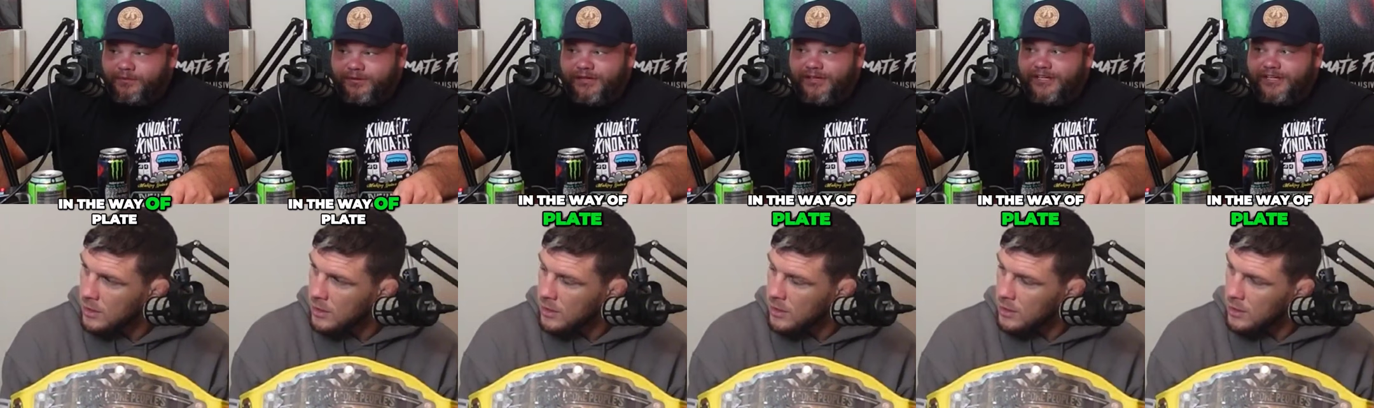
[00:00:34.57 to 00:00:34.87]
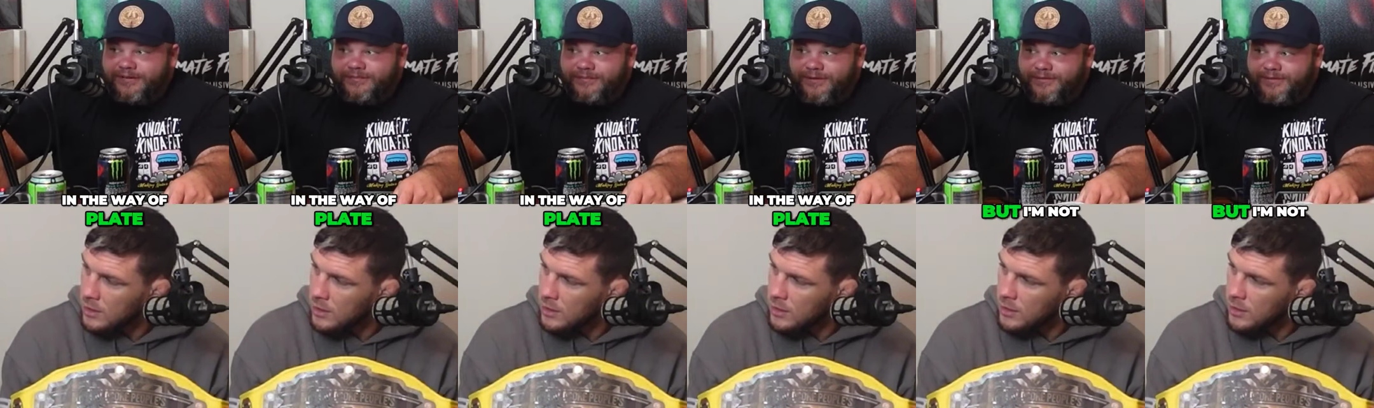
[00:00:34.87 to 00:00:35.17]
Speaker 1: a
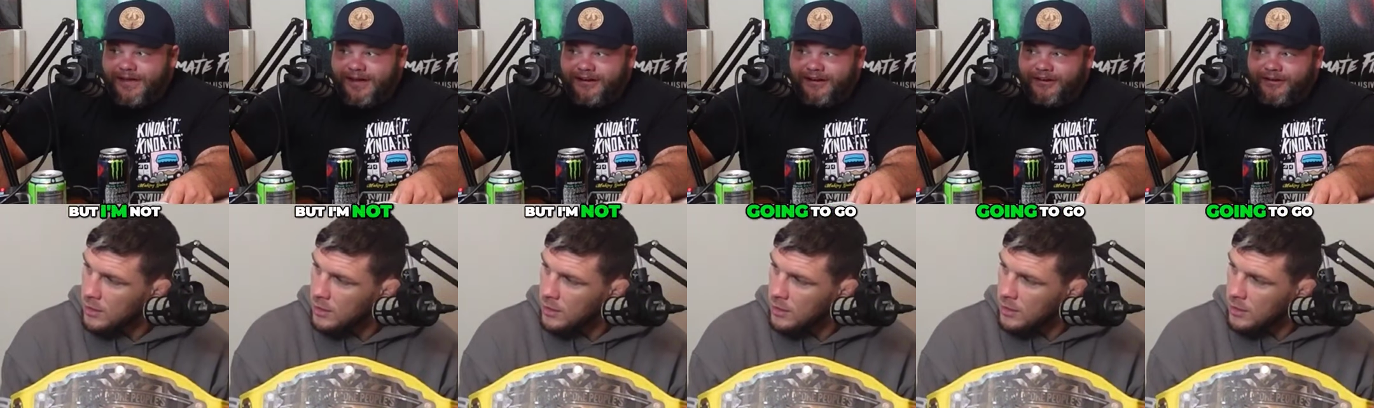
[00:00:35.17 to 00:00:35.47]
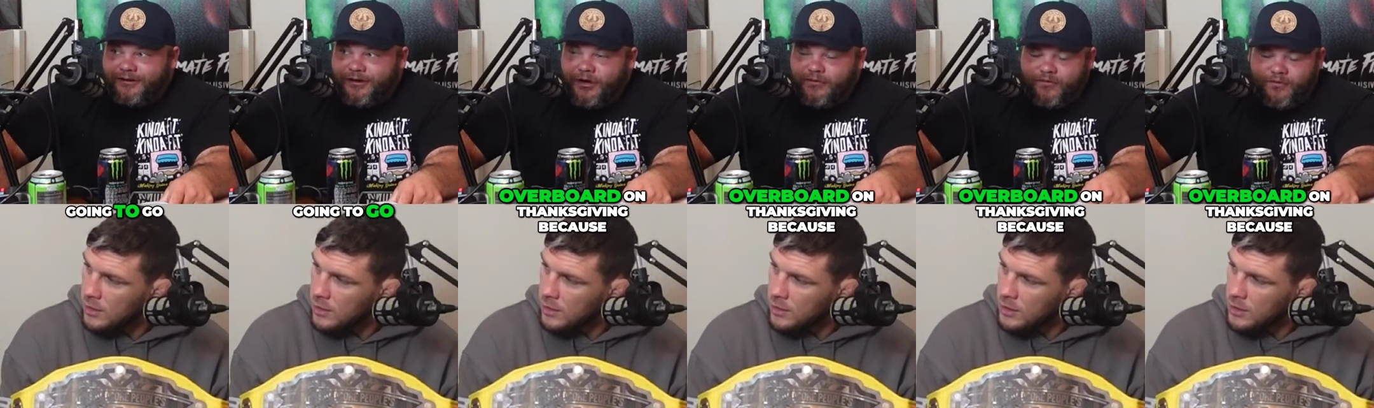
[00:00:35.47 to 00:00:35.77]
plate, but I'm not gonna
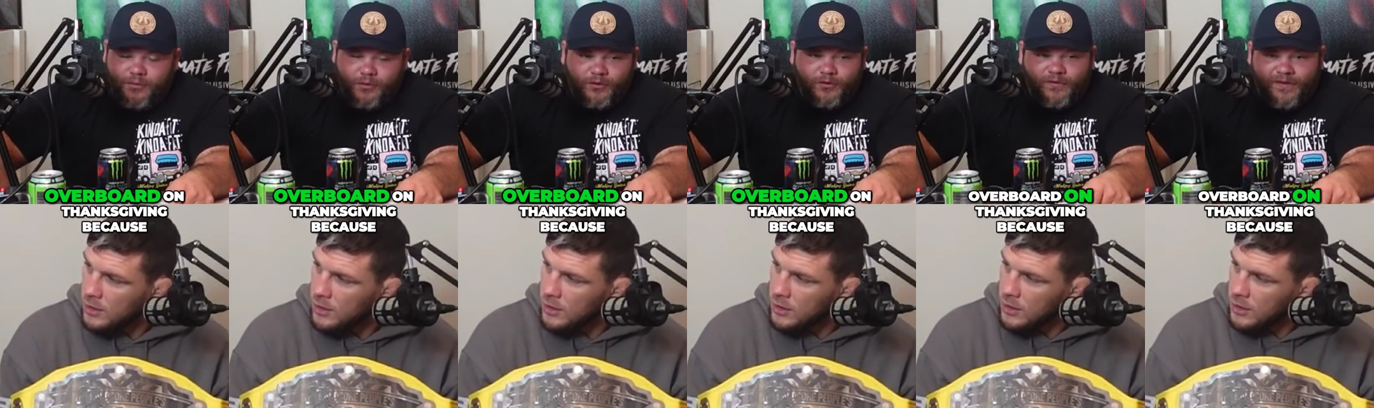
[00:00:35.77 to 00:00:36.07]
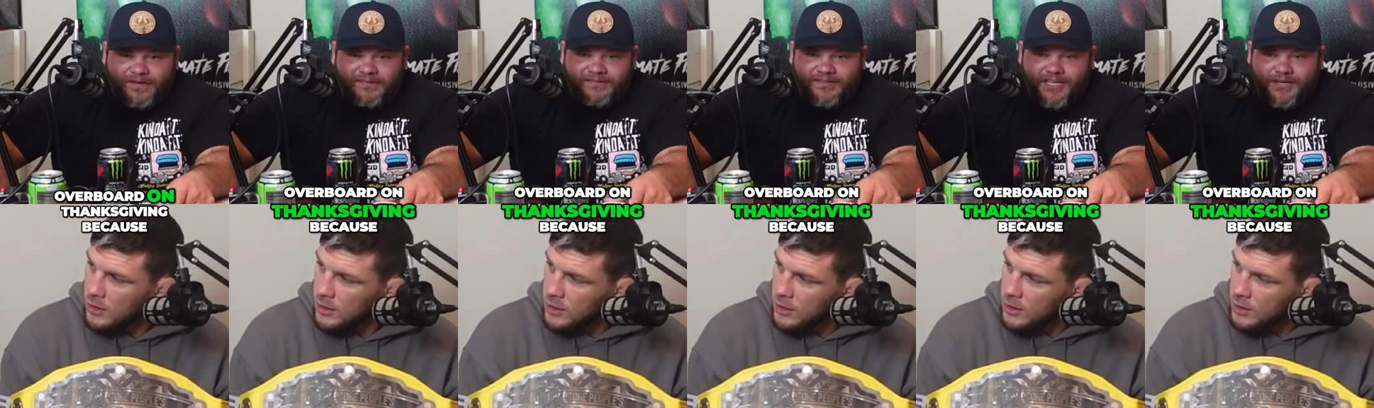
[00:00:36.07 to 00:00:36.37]
go overboard on
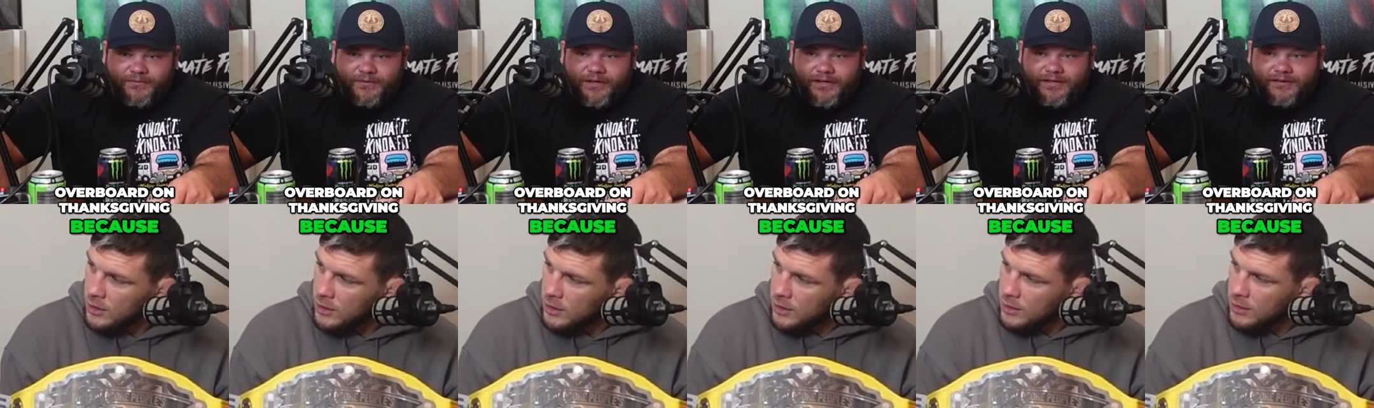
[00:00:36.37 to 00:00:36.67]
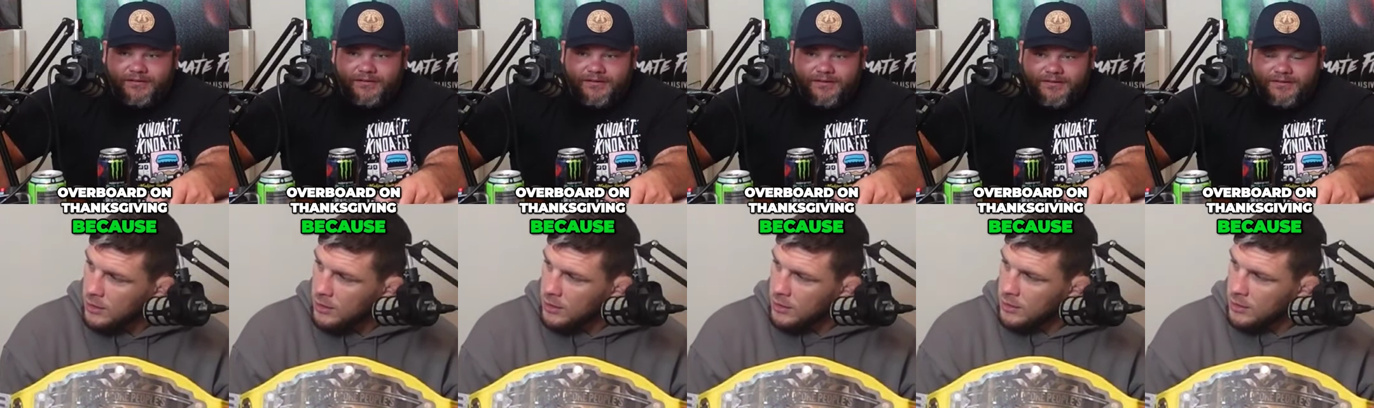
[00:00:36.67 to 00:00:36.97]

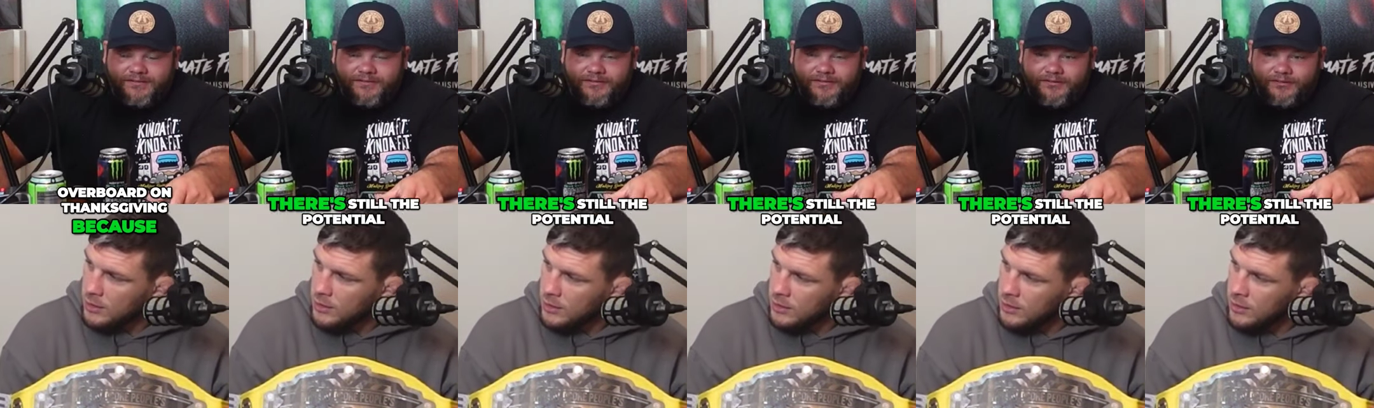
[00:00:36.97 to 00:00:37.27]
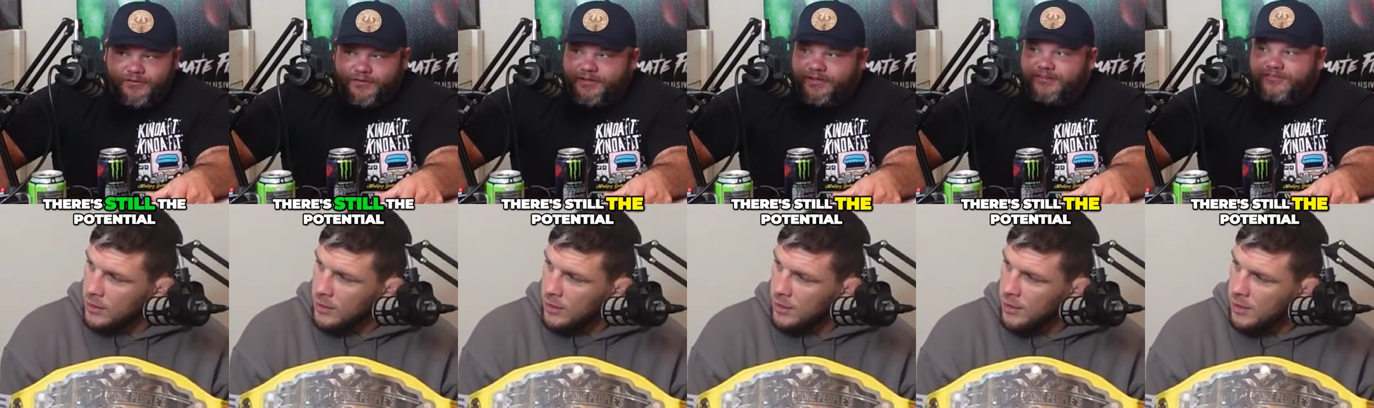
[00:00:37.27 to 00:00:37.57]
Thanksgiving because there's
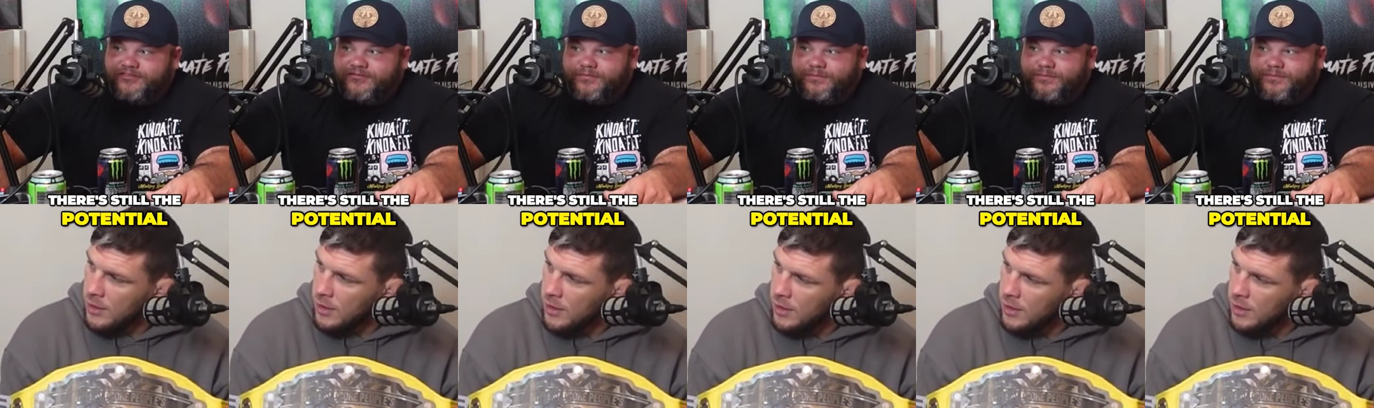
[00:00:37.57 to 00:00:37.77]
still the